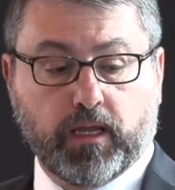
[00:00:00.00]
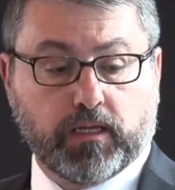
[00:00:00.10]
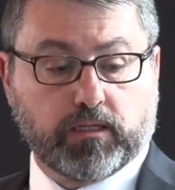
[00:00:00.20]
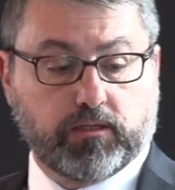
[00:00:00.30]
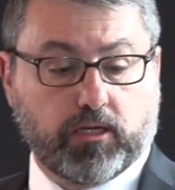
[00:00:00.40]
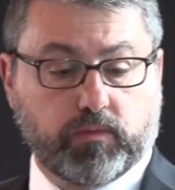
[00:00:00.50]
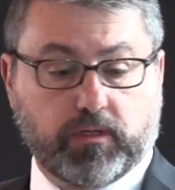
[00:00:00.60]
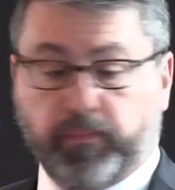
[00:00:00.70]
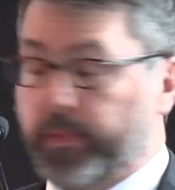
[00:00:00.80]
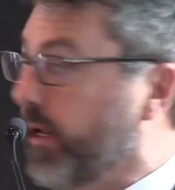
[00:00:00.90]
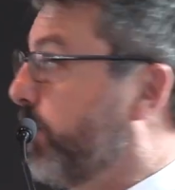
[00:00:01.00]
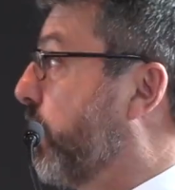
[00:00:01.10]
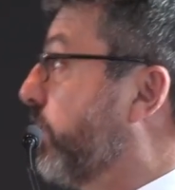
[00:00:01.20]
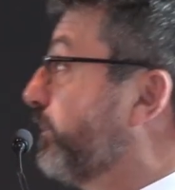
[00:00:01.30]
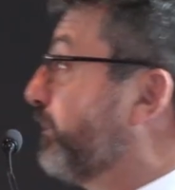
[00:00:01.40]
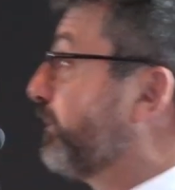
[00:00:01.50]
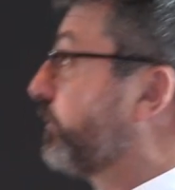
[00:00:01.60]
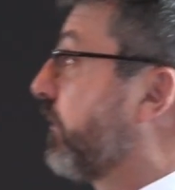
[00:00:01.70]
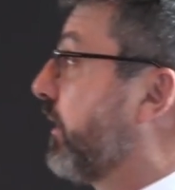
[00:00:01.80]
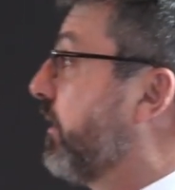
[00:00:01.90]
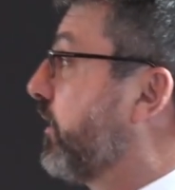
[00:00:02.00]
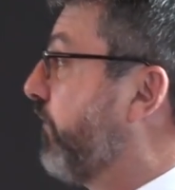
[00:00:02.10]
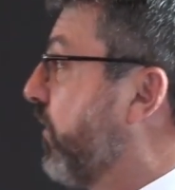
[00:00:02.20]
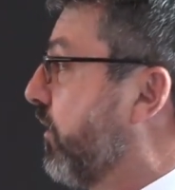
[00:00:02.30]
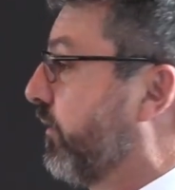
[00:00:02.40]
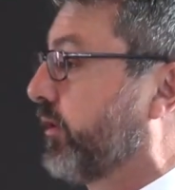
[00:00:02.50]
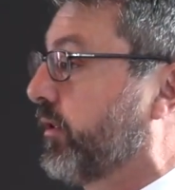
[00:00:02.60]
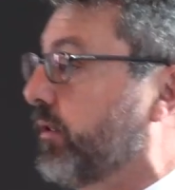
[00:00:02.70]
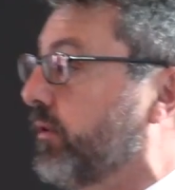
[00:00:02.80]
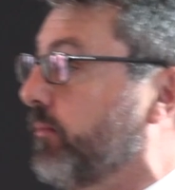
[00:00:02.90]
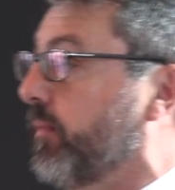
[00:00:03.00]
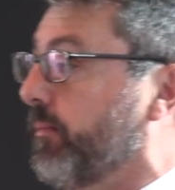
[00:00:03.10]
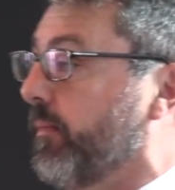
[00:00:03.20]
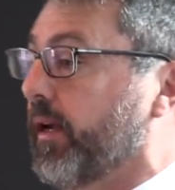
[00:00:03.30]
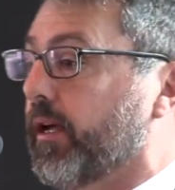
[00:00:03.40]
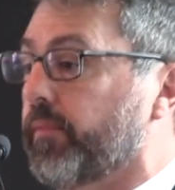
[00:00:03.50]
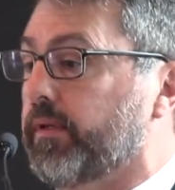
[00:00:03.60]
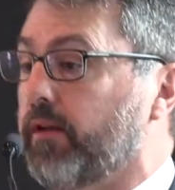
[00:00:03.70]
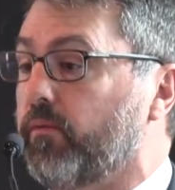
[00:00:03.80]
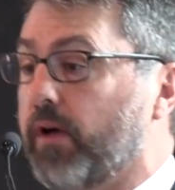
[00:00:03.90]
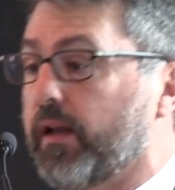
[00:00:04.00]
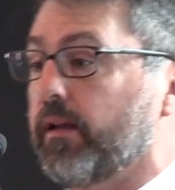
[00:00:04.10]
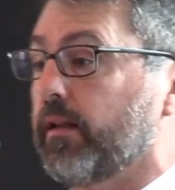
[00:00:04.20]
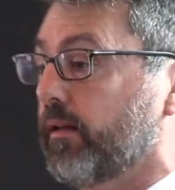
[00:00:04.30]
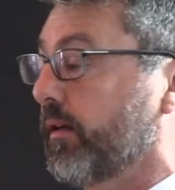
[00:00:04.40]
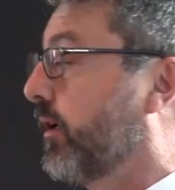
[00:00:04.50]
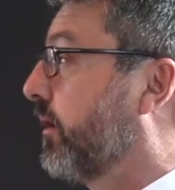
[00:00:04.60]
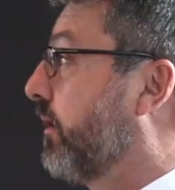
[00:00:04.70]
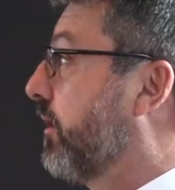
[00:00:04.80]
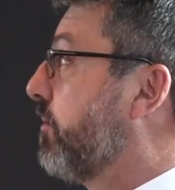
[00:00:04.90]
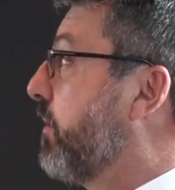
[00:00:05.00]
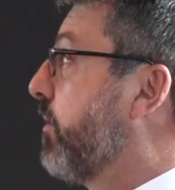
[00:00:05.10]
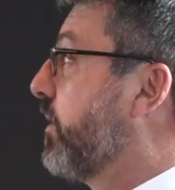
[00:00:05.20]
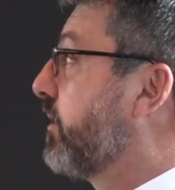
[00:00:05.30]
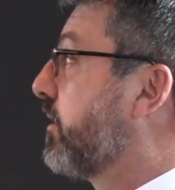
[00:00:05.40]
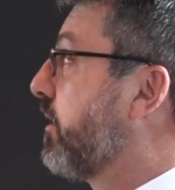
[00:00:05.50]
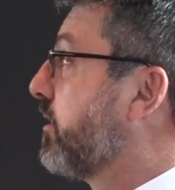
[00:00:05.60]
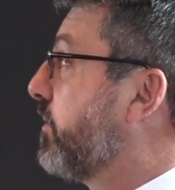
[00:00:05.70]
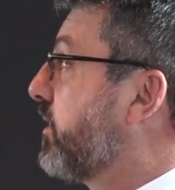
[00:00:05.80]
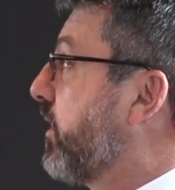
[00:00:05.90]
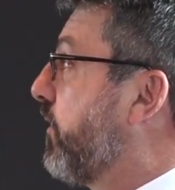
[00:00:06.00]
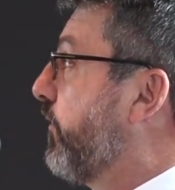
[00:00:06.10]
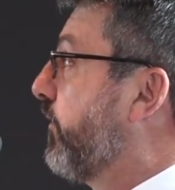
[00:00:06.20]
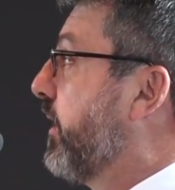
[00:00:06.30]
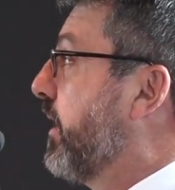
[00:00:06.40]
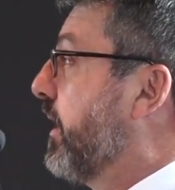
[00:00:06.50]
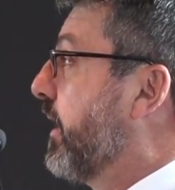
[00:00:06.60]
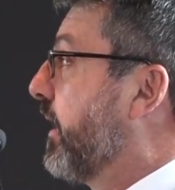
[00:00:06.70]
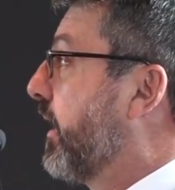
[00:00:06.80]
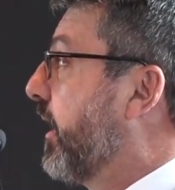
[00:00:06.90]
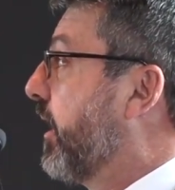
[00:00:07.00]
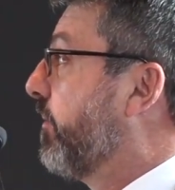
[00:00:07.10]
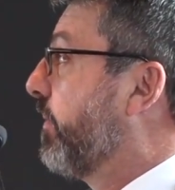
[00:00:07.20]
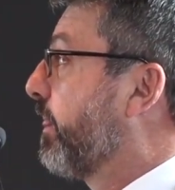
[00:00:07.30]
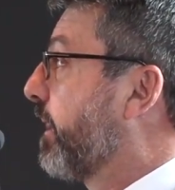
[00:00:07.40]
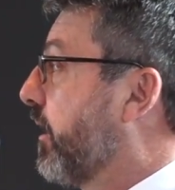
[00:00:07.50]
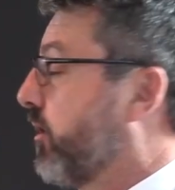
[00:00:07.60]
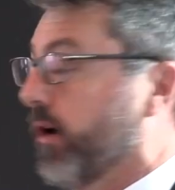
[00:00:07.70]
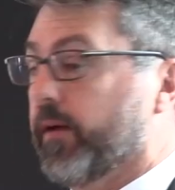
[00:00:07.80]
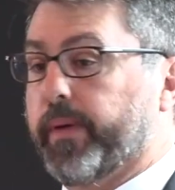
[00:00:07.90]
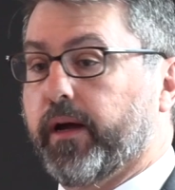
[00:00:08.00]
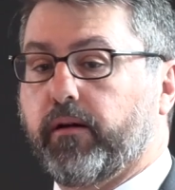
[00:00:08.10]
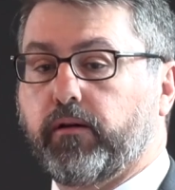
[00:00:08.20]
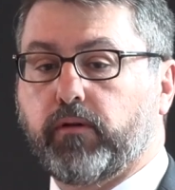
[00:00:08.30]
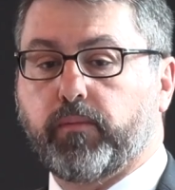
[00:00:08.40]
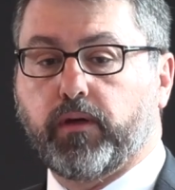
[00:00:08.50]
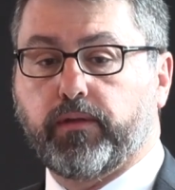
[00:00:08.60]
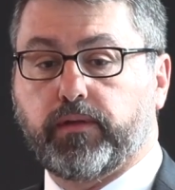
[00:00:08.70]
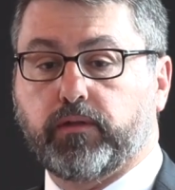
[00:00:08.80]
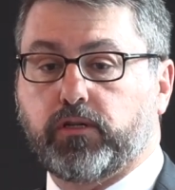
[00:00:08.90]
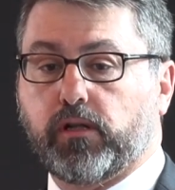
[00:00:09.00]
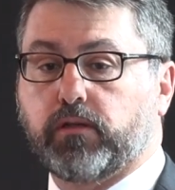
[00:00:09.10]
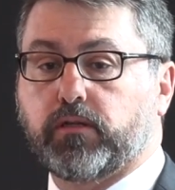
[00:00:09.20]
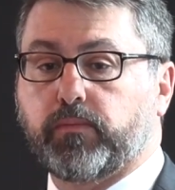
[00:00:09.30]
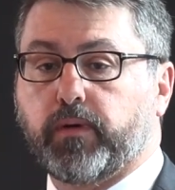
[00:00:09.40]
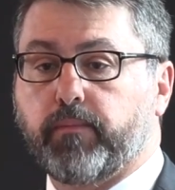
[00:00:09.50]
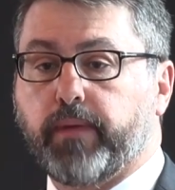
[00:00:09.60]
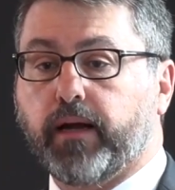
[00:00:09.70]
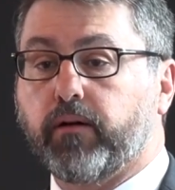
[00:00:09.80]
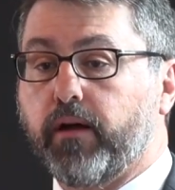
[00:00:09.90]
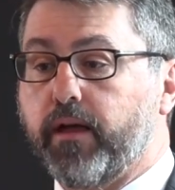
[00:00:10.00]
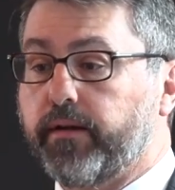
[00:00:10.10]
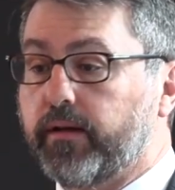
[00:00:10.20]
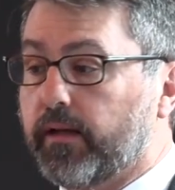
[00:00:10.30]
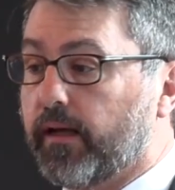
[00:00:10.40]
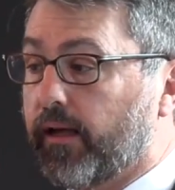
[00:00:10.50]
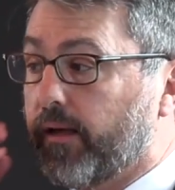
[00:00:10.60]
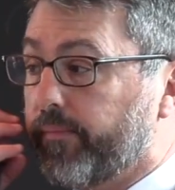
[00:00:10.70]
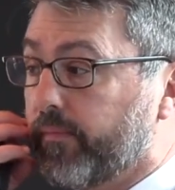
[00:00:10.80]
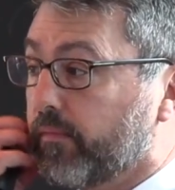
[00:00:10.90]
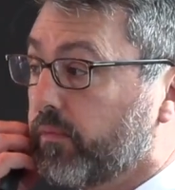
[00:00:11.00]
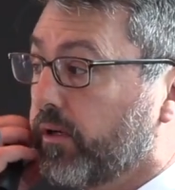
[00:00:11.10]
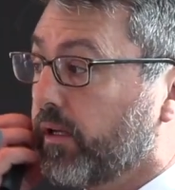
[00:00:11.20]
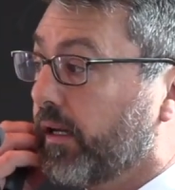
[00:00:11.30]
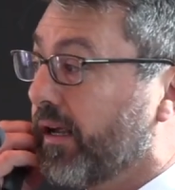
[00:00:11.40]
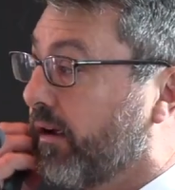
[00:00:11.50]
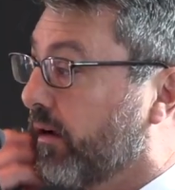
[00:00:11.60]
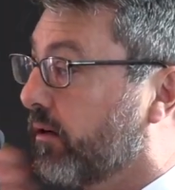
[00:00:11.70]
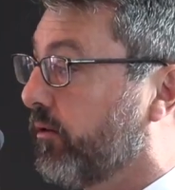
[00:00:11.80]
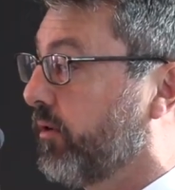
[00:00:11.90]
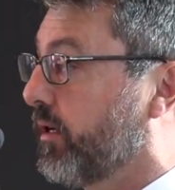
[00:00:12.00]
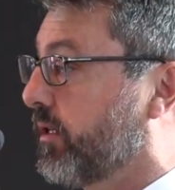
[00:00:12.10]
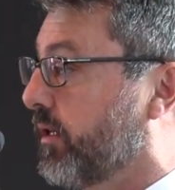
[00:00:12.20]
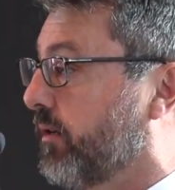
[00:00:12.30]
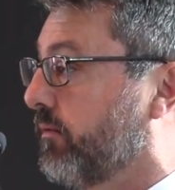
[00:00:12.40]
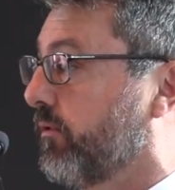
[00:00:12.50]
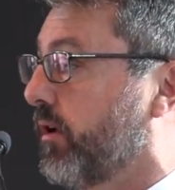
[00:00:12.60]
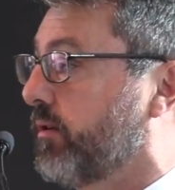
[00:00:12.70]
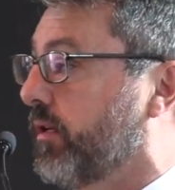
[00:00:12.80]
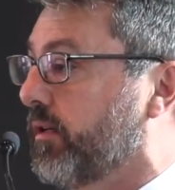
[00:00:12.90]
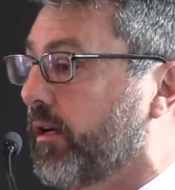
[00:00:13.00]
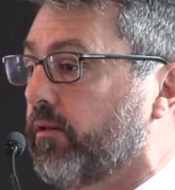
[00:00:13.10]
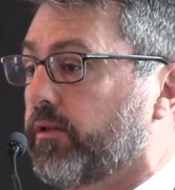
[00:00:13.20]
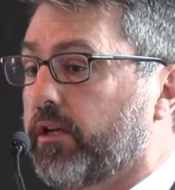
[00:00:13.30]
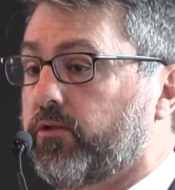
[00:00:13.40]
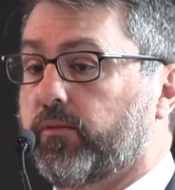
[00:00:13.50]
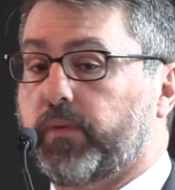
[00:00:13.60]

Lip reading: So in terms of the people, there's four of us that make up TinOne at the moment. So it's myself and Craig Parry. We're both geologists by background, earlier careers in Rio Tinto, etc.